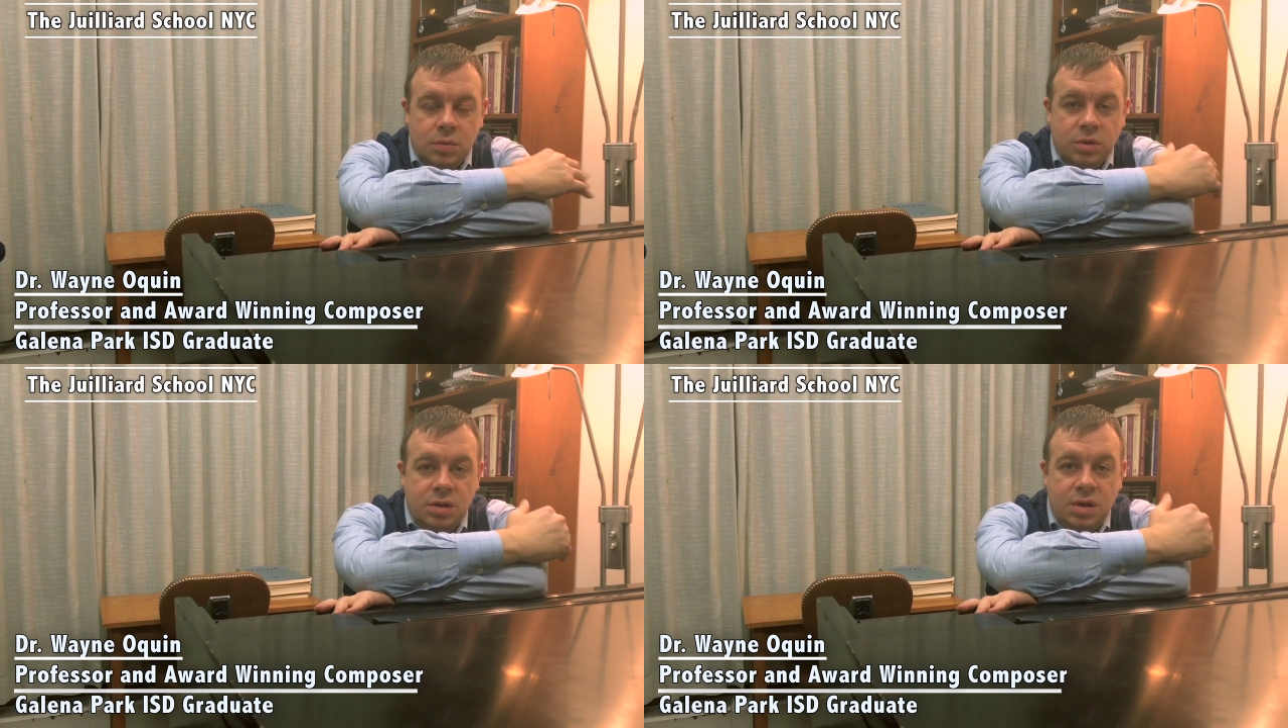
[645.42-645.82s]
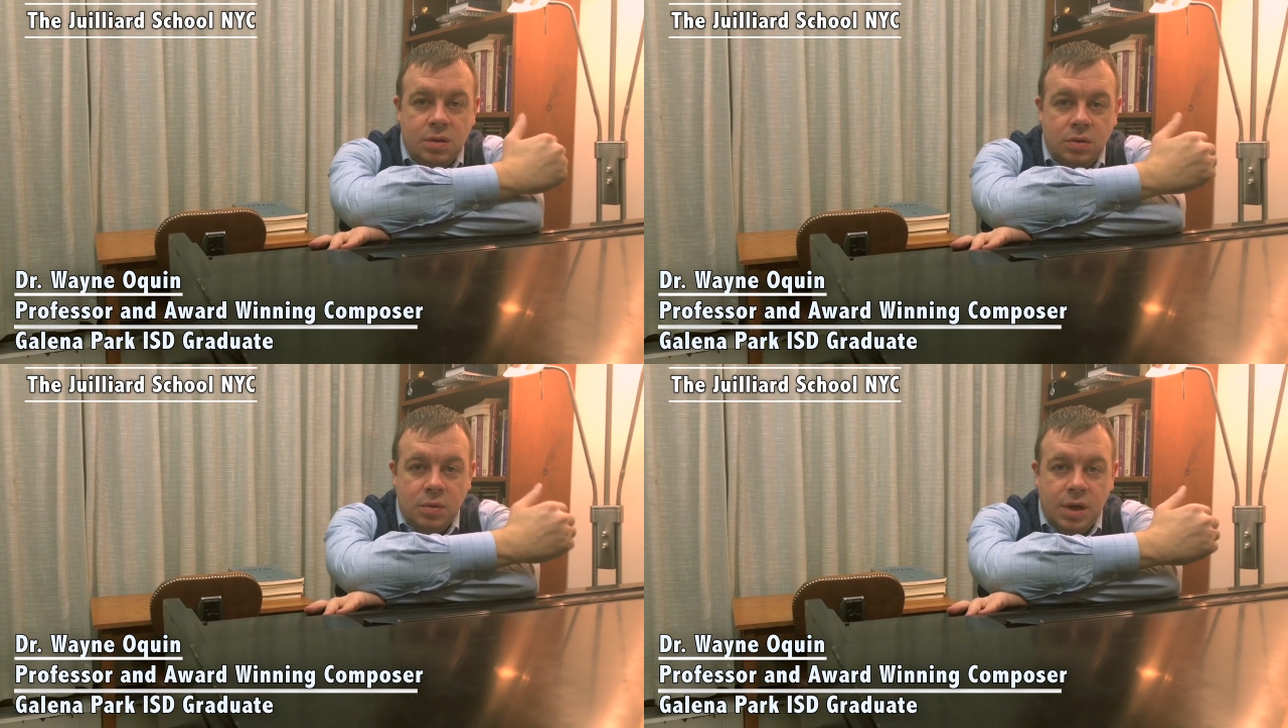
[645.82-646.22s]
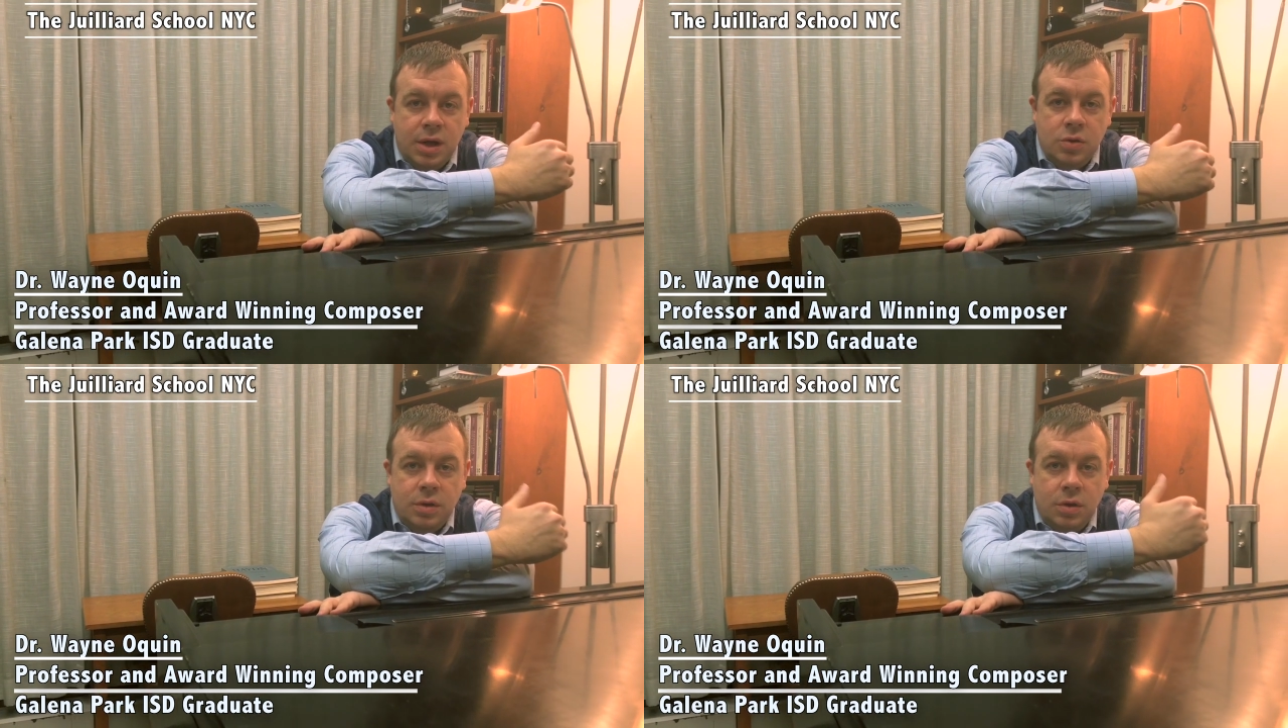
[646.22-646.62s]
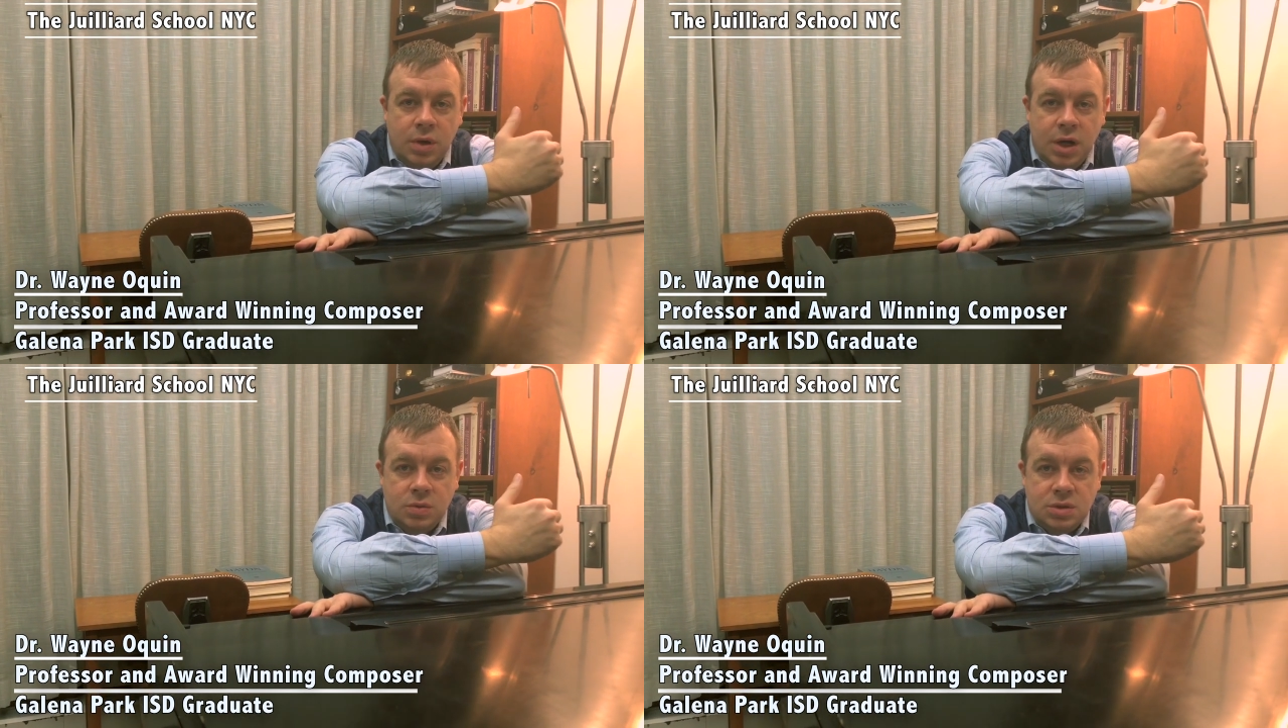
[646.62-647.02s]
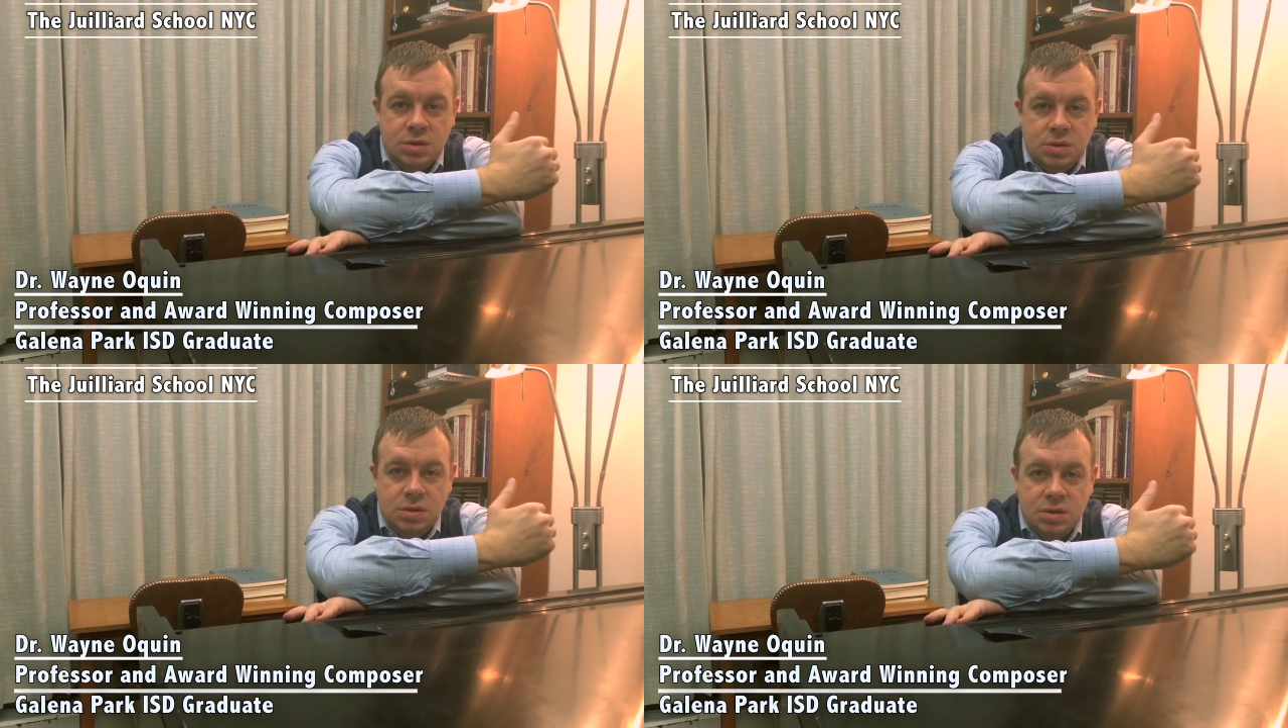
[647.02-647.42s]
with these undergraduate and graduate
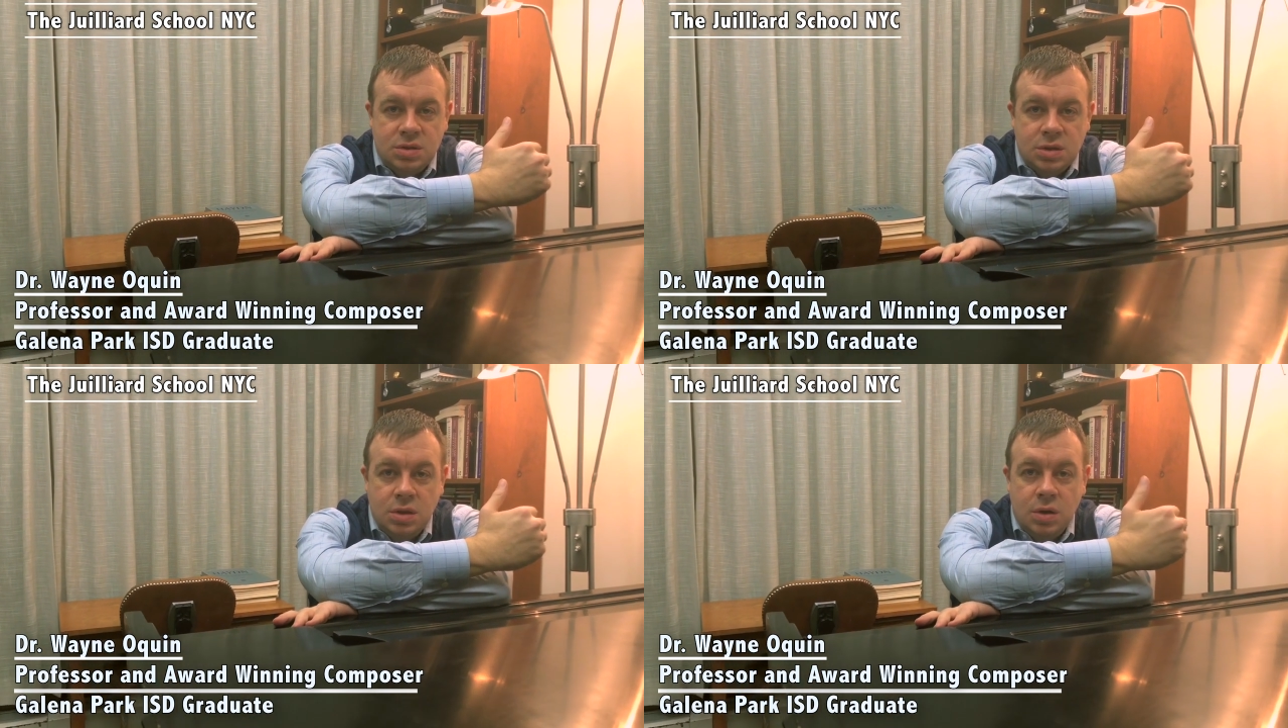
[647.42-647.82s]
students